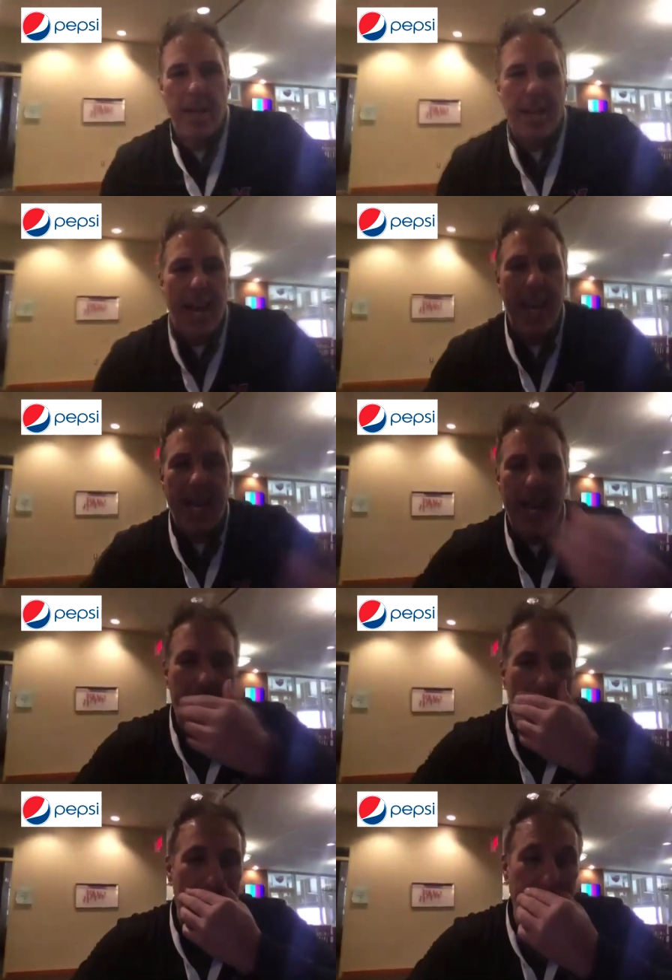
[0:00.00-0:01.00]
Hey,
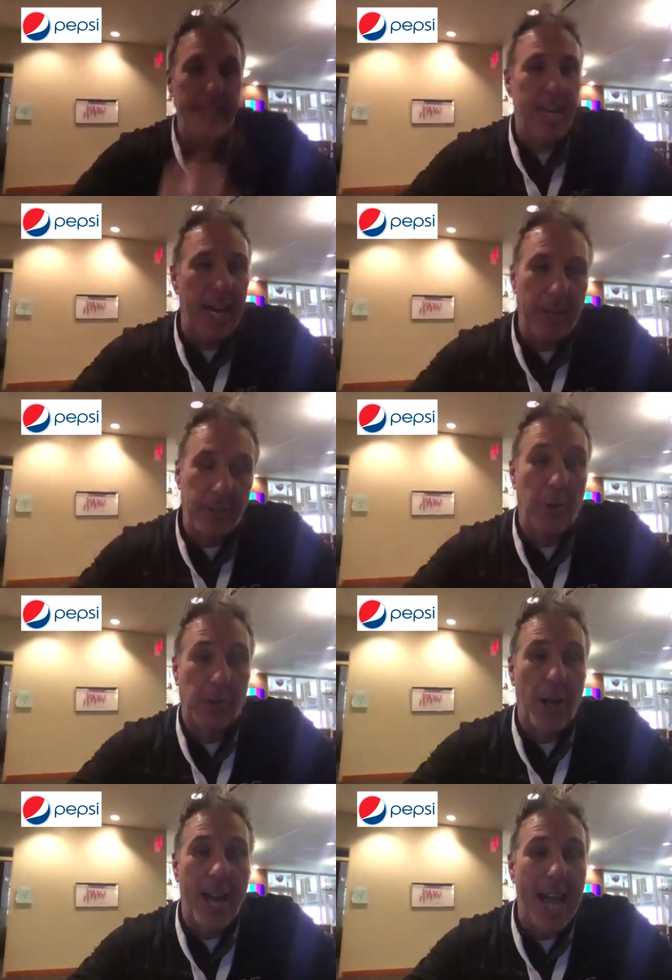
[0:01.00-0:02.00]
uh, Alex, uh, I was
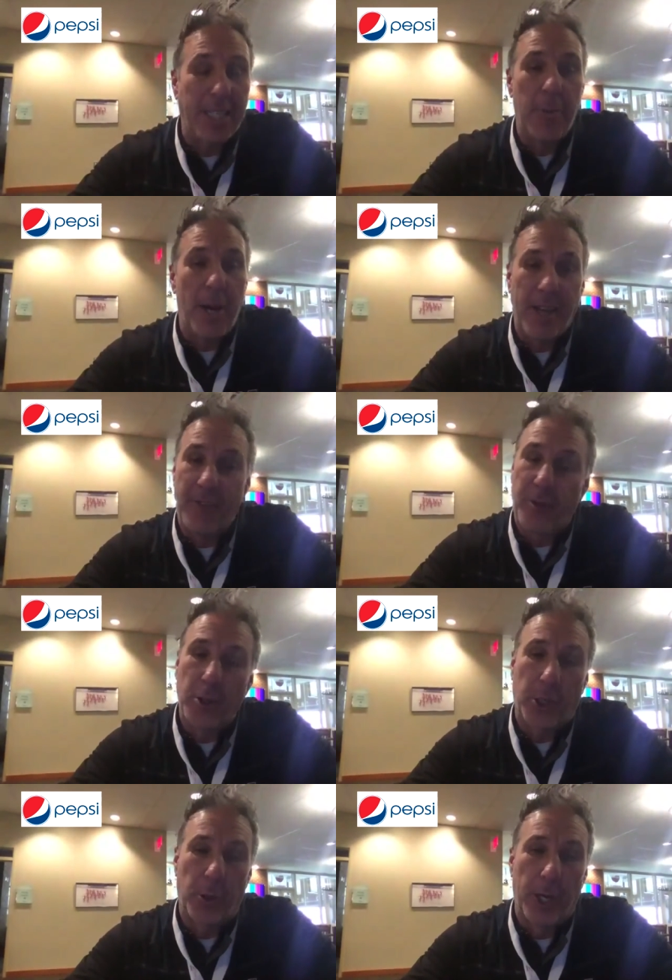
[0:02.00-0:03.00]
trying to ask you about that
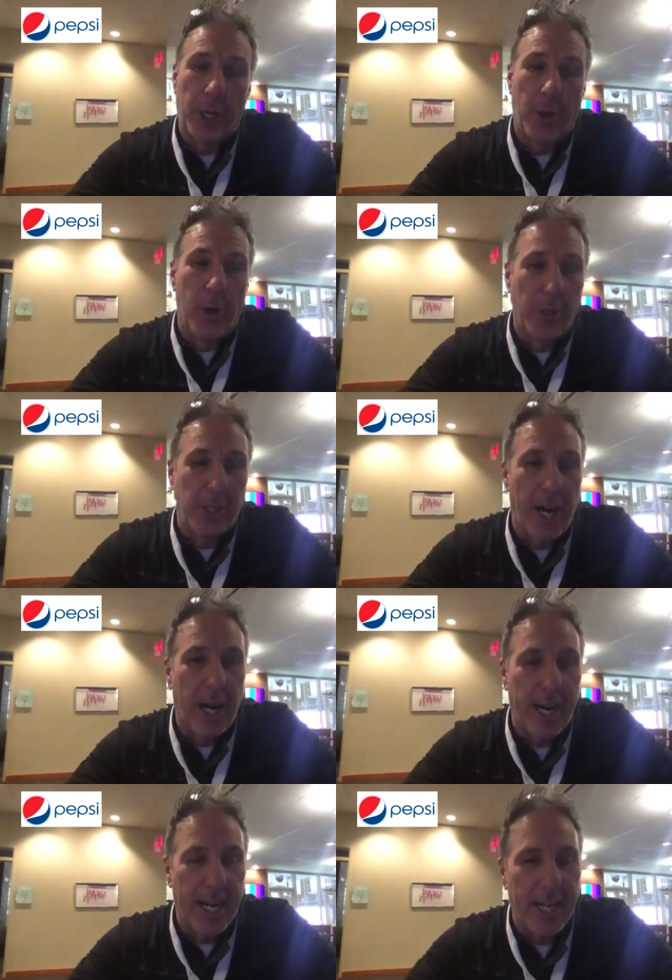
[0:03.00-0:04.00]
first career goal.
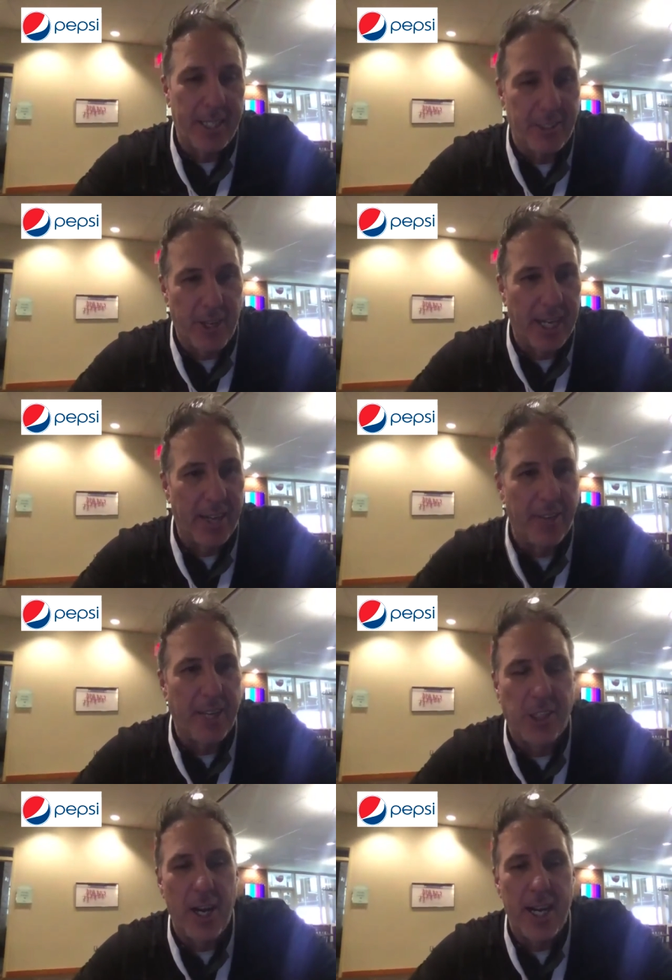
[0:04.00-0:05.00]
Sorry, uh, trying to get
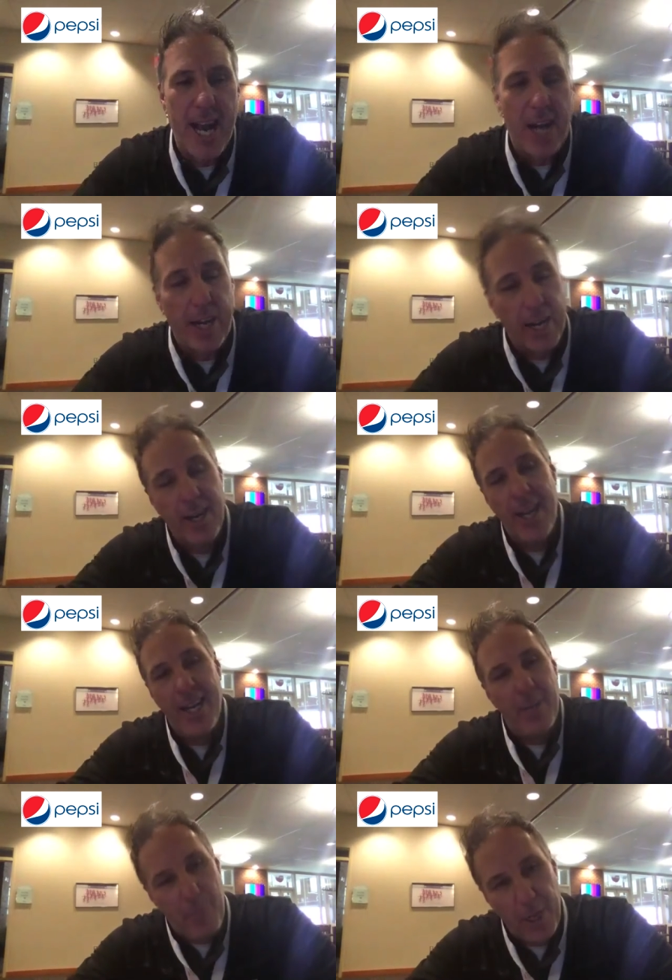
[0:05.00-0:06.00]
things straightened out here
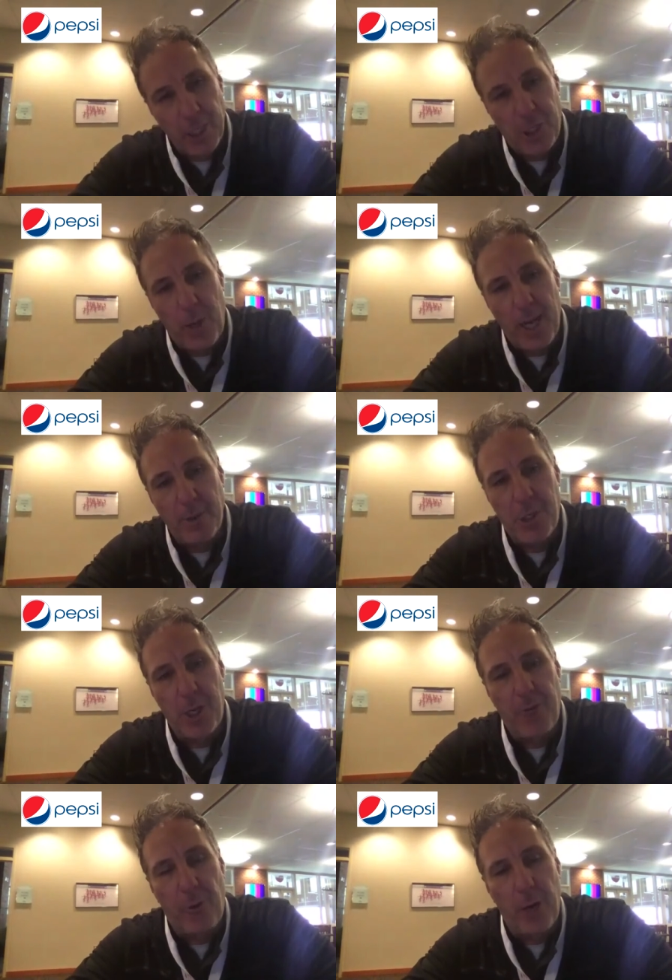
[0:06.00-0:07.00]
bittersweet, I'm
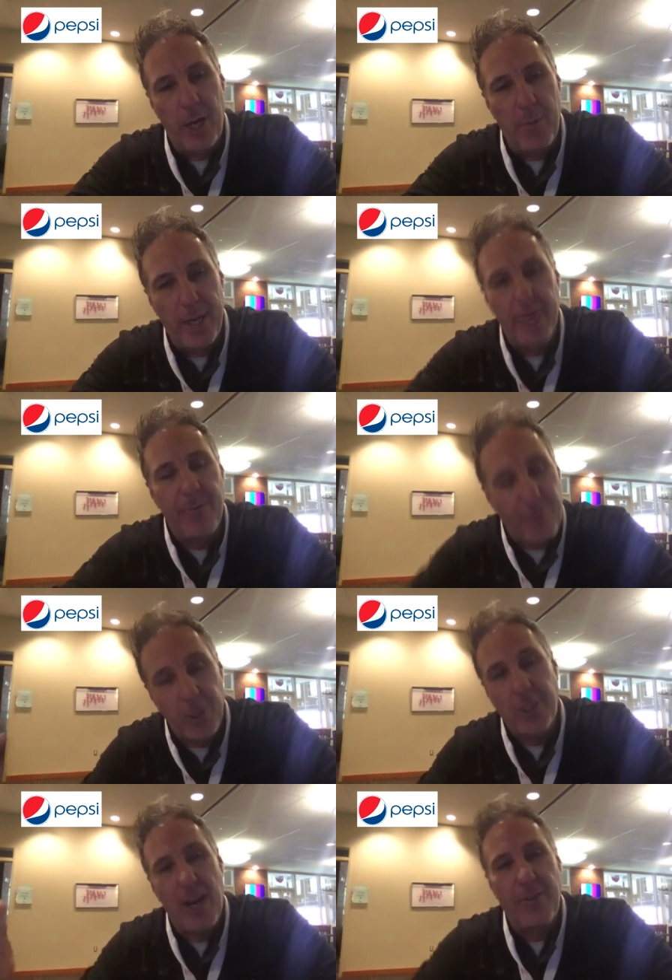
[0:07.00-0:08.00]
sure, for you. But
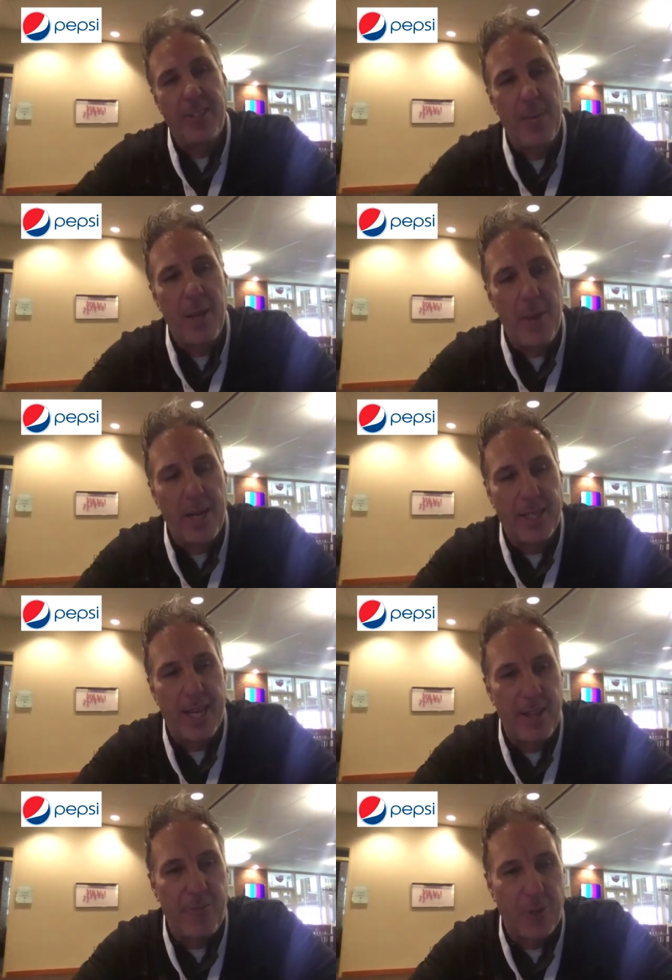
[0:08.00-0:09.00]
first off, tell me about
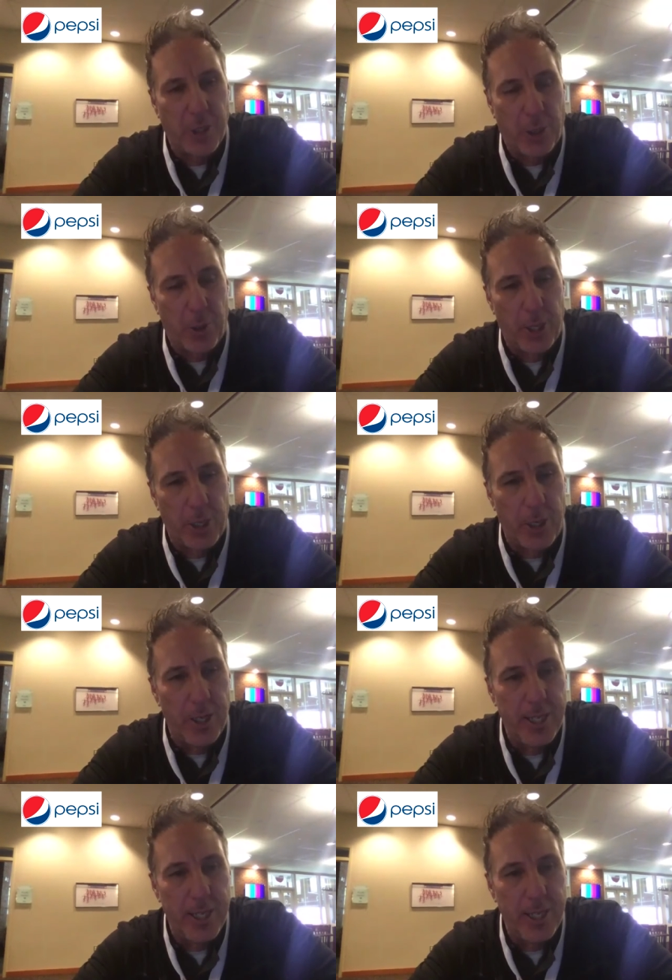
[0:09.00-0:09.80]
that, that first career goal.